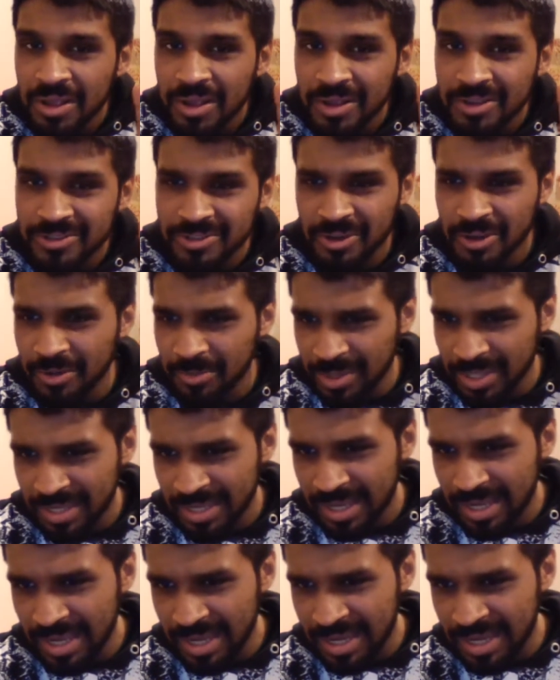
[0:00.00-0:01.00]
Sorry about
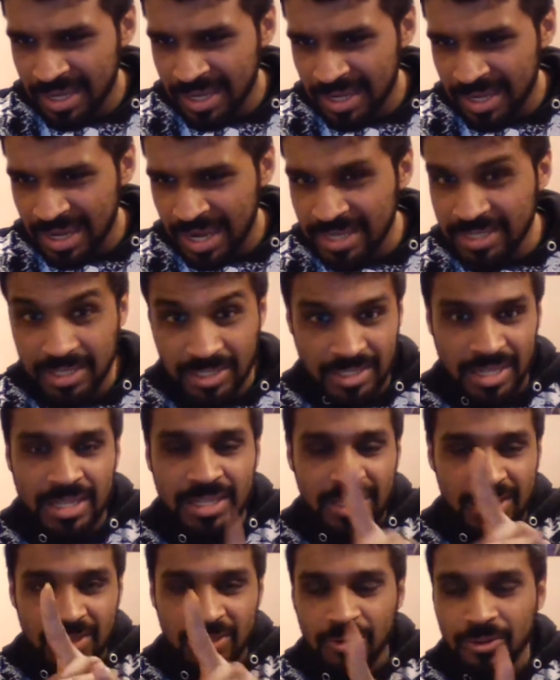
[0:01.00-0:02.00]
that, I
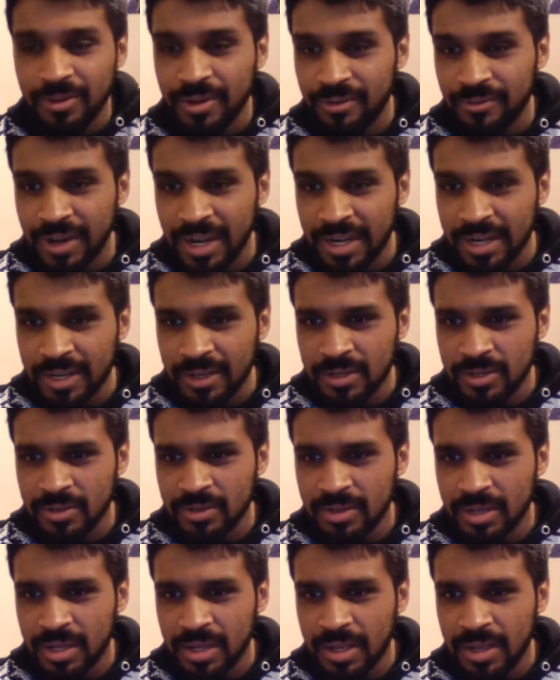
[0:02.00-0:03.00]
just saw it right now.
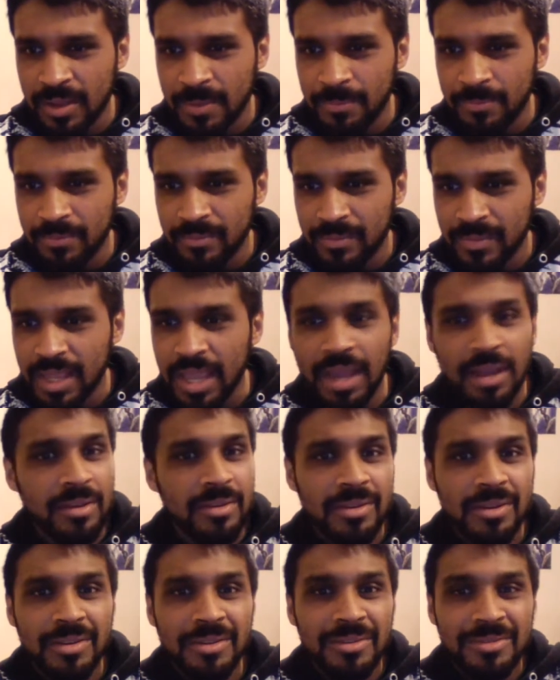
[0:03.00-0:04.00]
Yeah,
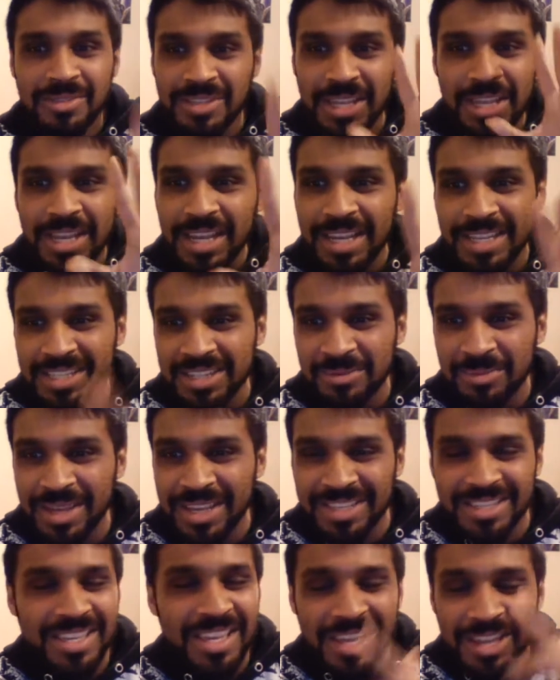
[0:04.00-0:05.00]
see you guys in a bit,
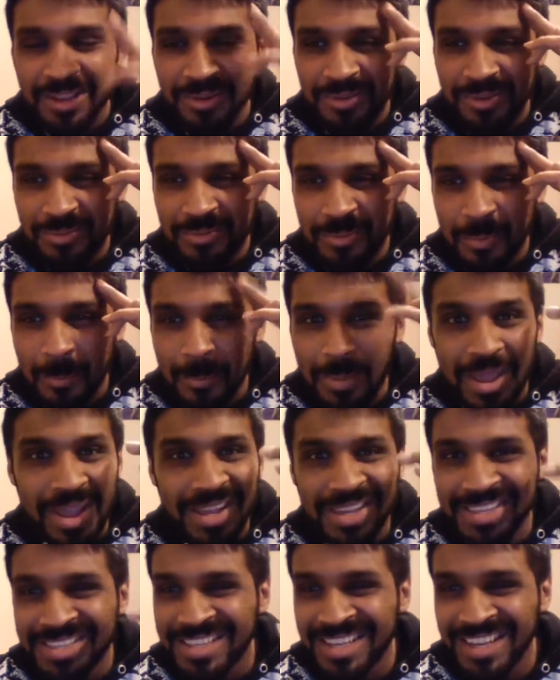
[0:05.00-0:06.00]
see you,
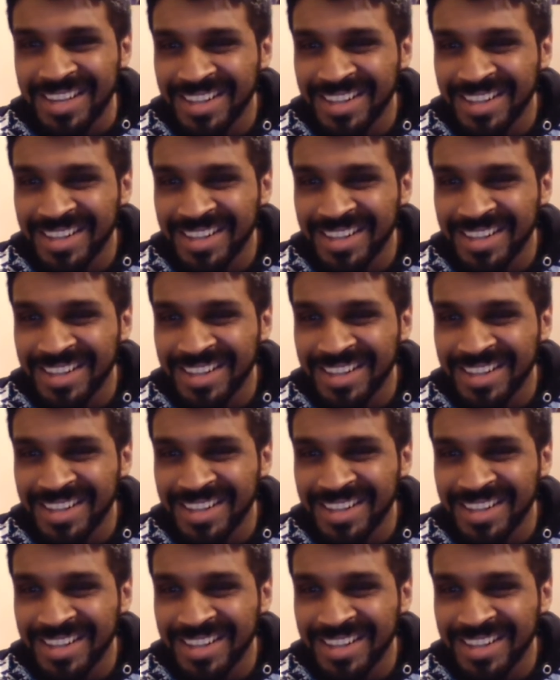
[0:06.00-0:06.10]
peace.